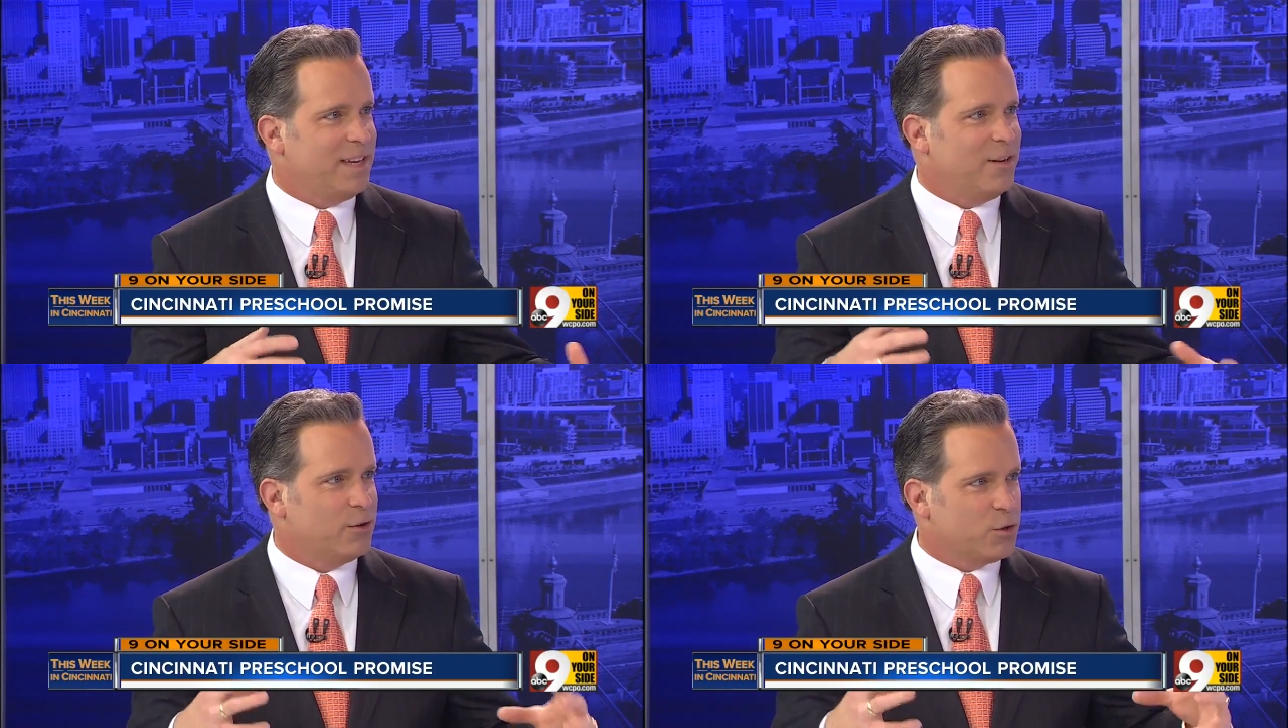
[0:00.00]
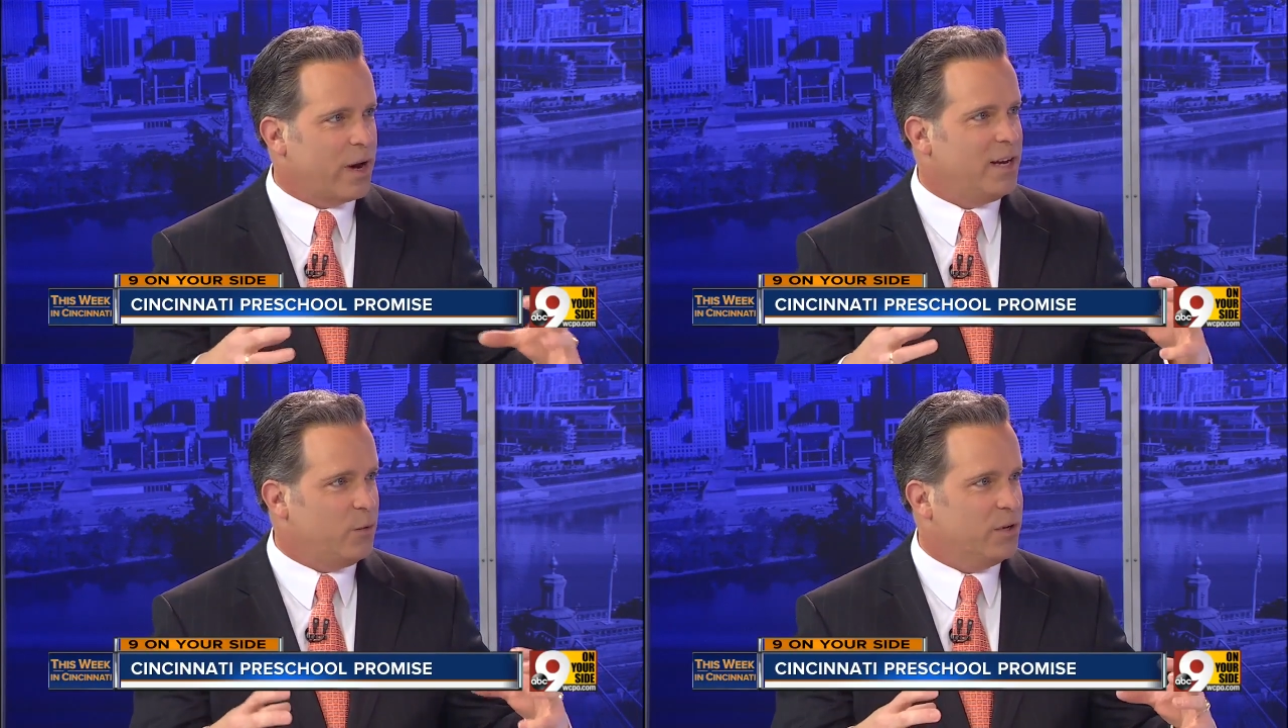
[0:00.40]
get your
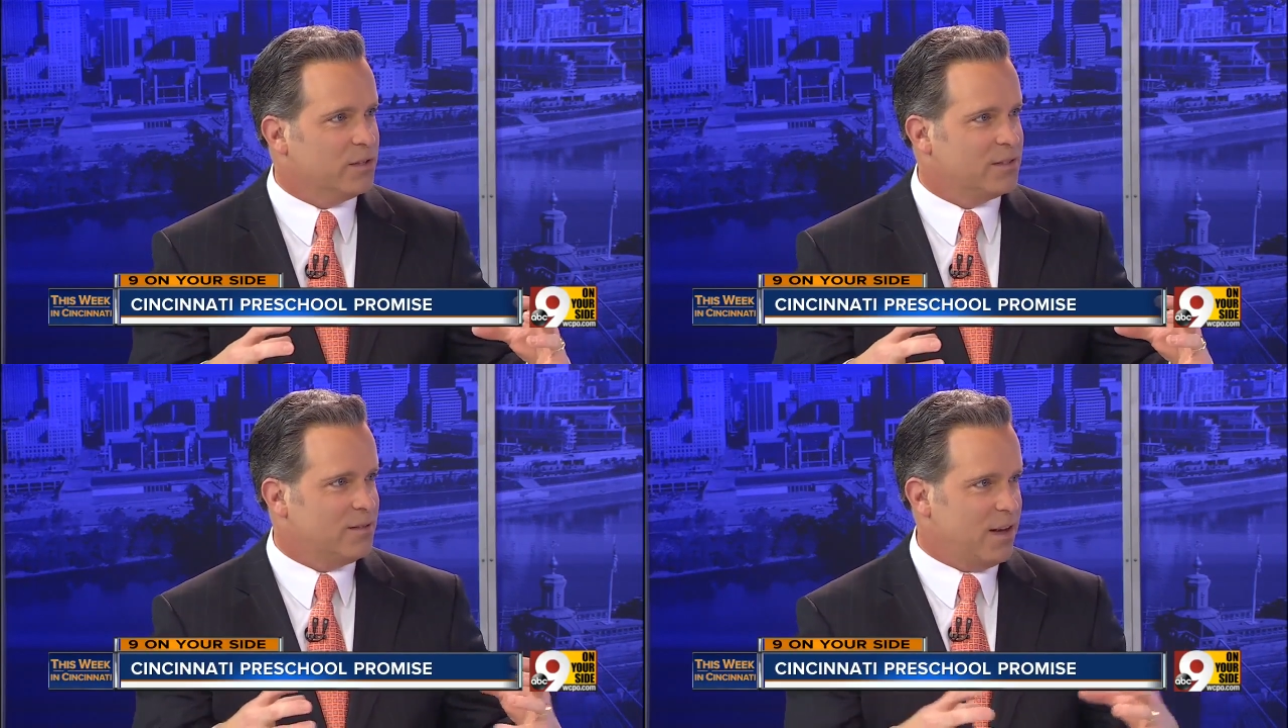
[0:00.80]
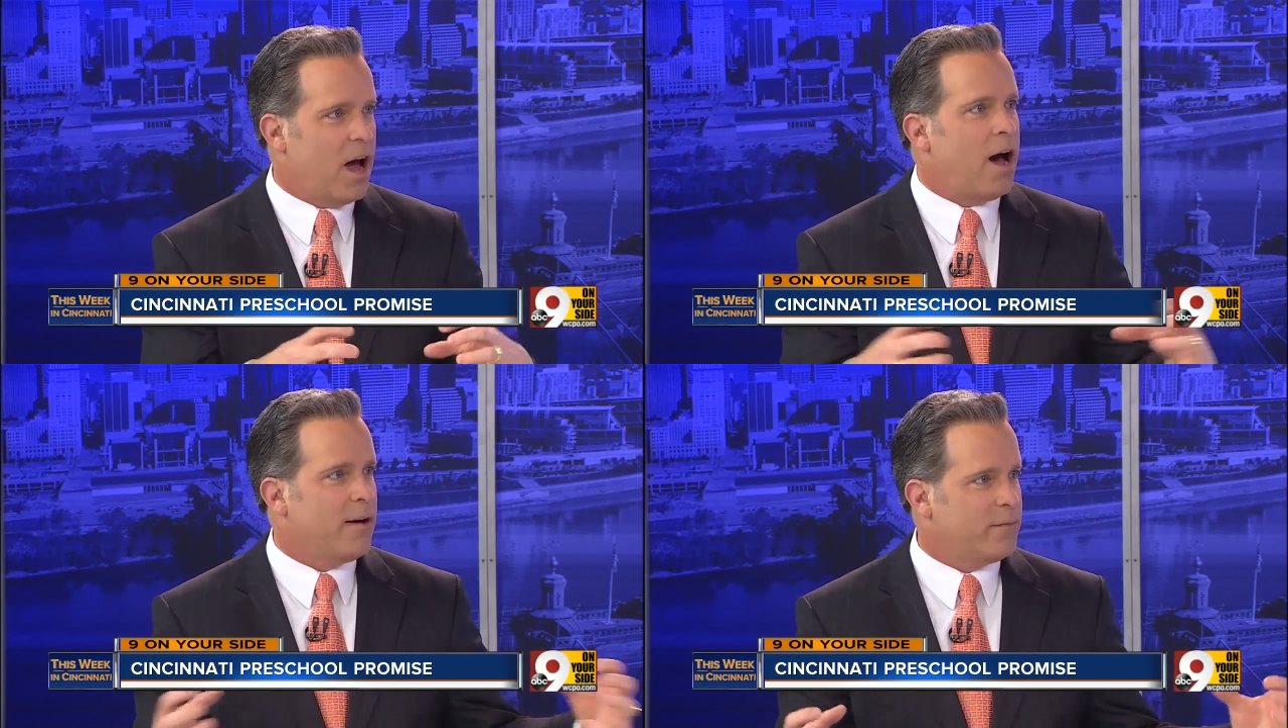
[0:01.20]
training wheels
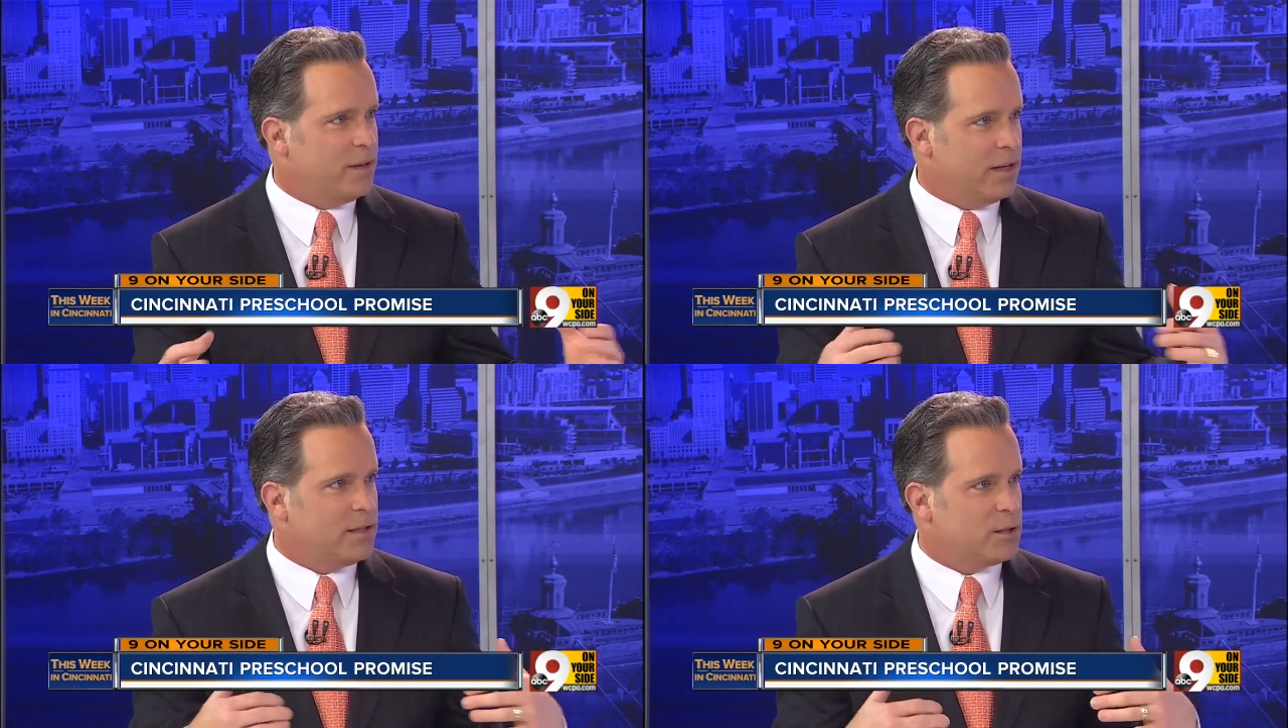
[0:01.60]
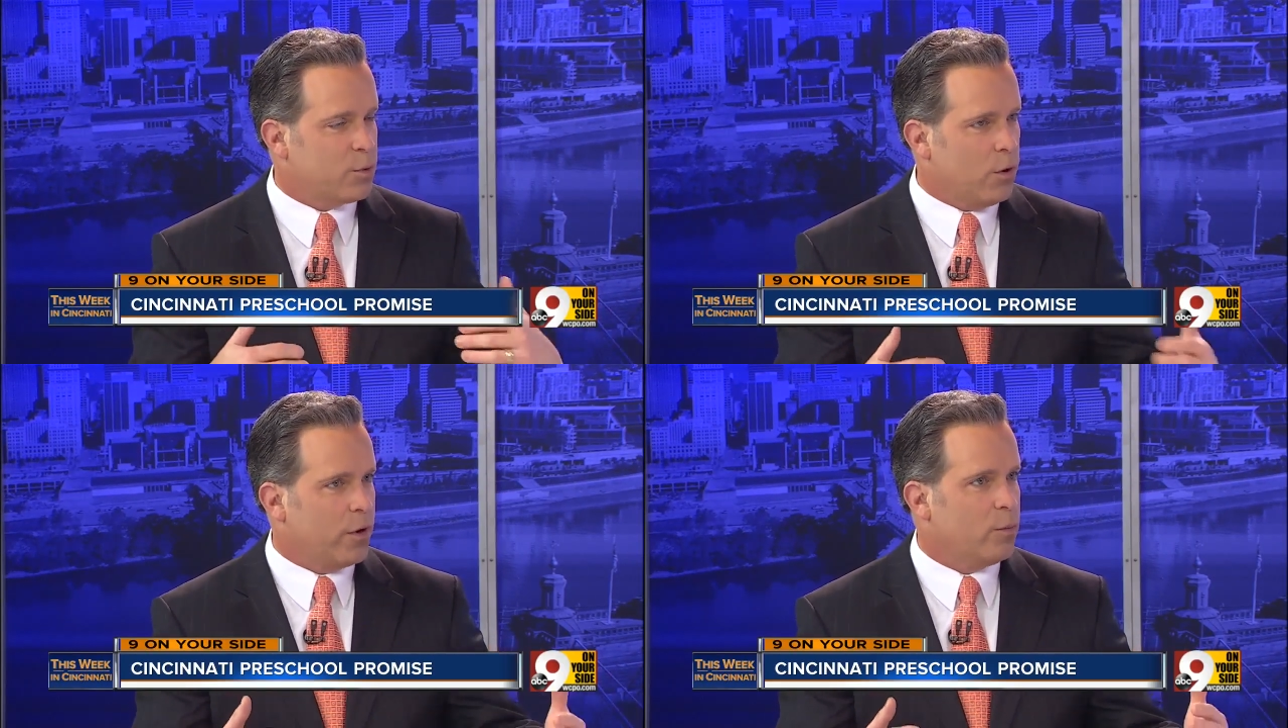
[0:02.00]
off and let this
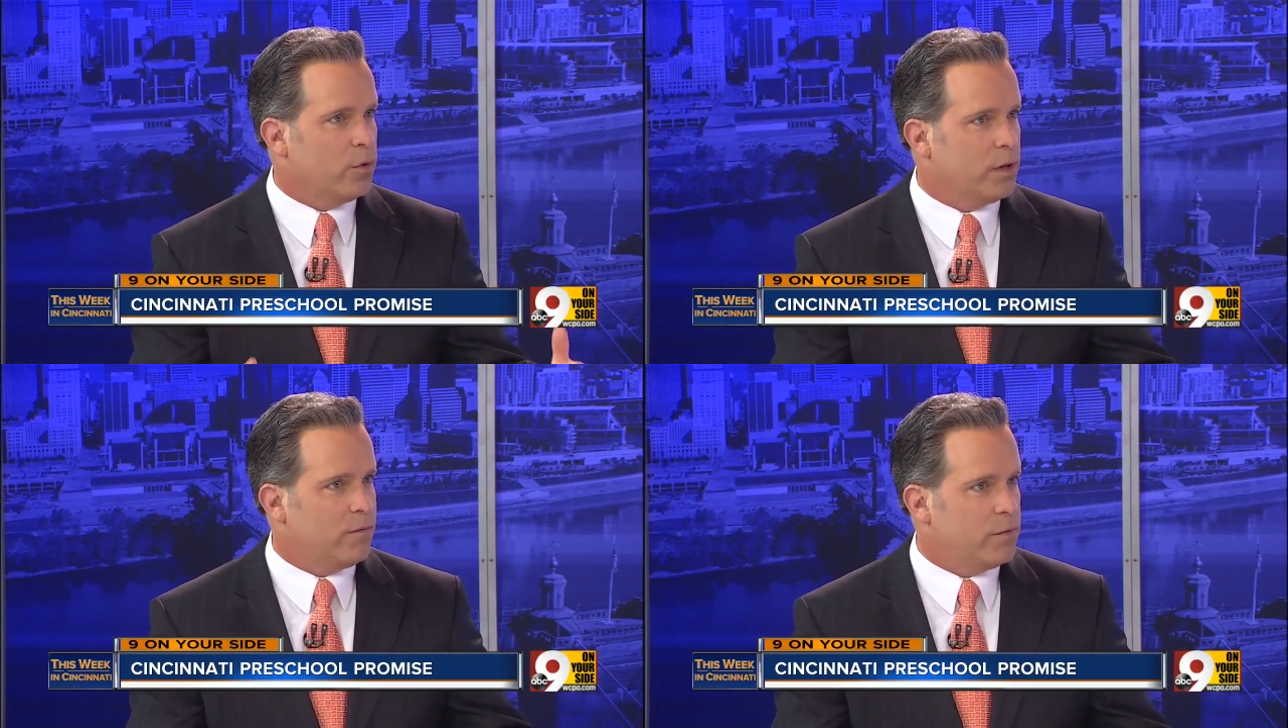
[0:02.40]
program really